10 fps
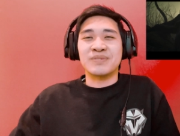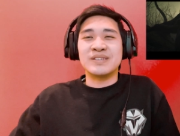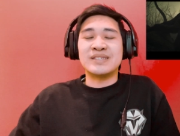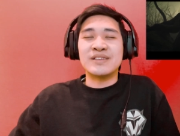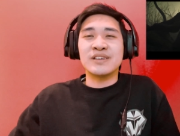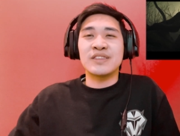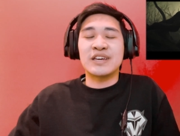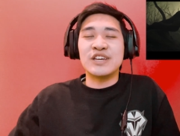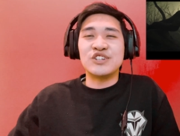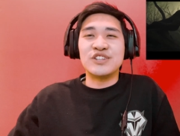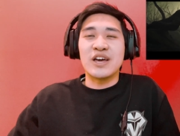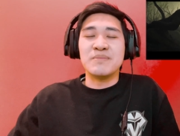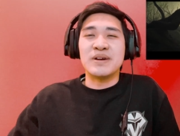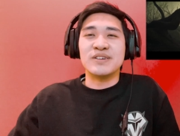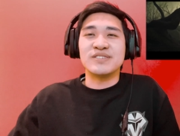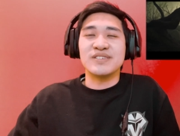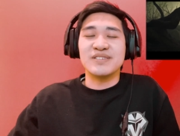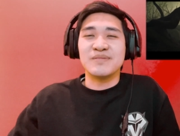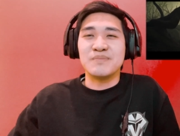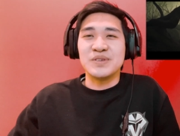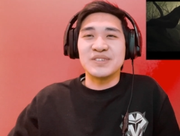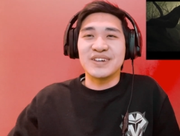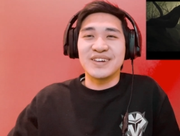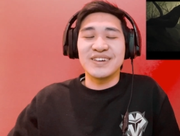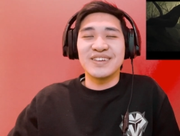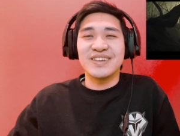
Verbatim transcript: This sounds like the Kitchen Nightmares music.